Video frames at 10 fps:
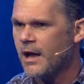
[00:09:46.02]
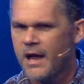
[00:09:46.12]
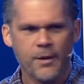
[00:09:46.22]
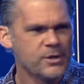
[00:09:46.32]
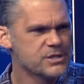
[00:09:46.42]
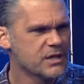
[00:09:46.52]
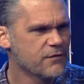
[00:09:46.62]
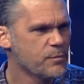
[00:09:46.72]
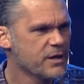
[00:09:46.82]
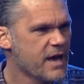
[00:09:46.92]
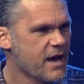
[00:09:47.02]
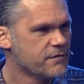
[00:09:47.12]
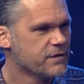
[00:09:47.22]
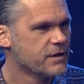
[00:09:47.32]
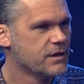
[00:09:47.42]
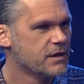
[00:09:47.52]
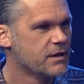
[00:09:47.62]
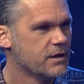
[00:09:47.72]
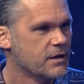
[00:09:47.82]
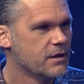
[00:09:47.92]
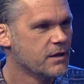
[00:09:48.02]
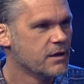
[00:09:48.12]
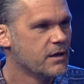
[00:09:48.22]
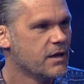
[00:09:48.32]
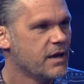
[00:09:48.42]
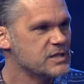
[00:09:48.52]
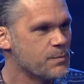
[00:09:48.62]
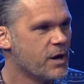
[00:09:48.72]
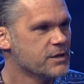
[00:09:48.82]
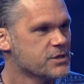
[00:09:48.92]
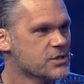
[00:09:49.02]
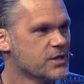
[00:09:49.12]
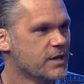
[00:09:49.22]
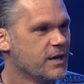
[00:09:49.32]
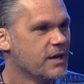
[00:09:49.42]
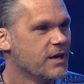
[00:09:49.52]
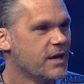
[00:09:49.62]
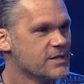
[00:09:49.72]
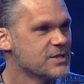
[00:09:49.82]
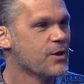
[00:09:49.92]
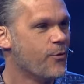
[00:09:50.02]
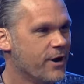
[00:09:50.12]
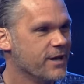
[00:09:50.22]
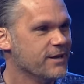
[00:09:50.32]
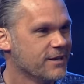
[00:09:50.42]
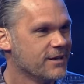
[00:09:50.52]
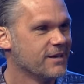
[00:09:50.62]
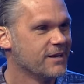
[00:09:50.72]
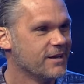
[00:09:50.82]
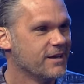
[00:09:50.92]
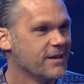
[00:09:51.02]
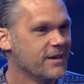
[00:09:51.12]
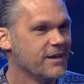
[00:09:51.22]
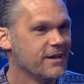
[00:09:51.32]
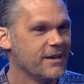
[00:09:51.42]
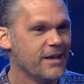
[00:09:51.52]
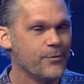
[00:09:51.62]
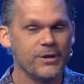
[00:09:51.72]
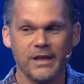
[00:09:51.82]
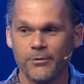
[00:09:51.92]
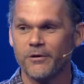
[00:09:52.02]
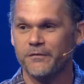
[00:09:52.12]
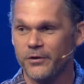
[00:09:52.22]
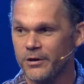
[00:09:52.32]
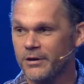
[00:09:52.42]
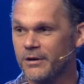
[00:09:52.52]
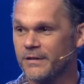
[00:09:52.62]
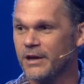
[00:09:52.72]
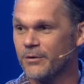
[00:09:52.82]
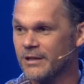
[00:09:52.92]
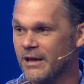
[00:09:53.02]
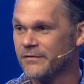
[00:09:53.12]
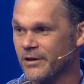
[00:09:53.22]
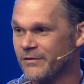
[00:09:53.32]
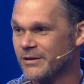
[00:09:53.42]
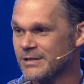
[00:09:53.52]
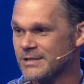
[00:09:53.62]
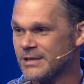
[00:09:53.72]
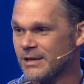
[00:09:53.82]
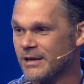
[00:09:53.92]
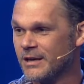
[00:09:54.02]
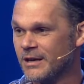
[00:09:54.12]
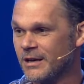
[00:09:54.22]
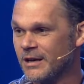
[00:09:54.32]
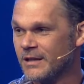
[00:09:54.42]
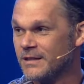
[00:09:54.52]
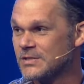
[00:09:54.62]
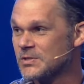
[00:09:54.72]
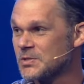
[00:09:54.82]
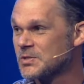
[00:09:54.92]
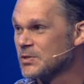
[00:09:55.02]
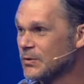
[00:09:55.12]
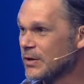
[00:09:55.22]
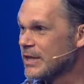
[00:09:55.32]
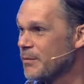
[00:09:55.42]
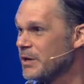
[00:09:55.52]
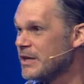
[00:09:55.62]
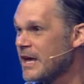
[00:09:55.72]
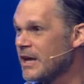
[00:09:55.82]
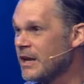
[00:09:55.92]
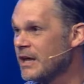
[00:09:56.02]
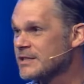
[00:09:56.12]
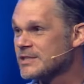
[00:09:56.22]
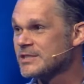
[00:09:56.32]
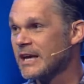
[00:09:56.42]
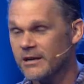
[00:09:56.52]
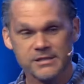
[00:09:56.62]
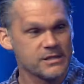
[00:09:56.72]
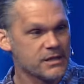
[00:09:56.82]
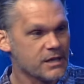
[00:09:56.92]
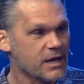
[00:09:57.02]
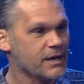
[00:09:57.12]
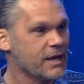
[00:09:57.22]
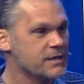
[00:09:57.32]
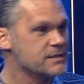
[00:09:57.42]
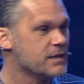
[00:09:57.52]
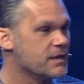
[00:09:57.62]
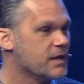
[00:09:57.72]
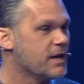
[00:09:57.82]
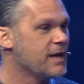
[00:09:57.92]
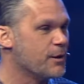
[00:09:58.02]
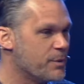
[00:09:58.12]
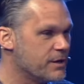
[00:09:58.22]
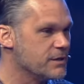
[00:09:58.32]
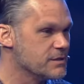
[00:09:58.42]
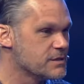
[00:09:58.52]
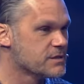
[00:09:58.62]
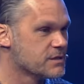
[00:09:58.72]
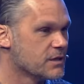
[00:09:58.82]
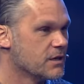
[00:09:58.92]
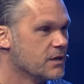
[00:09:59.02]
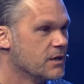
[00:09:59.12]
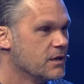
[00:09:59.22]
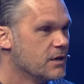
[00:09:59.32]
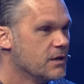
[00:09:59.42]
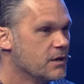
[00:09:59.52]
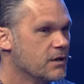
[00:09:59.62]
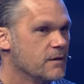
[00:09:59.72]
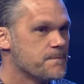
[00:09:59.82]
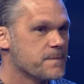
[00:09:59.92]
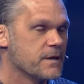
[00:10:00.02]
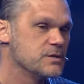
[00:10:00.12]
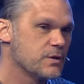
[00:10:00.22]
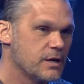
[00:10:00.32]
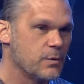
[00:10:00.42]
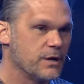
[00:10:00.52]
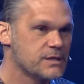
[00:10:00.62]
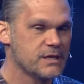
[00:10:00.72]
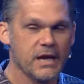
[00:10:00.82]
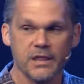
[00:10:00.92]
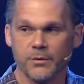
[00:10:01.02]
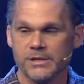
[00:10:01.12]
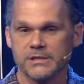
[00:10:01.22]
how much did everybody have? As much as they wanted. And when they were full, there were leftovers. This is a story that began in scarcity and ended in abundance. Here's what I want to say that we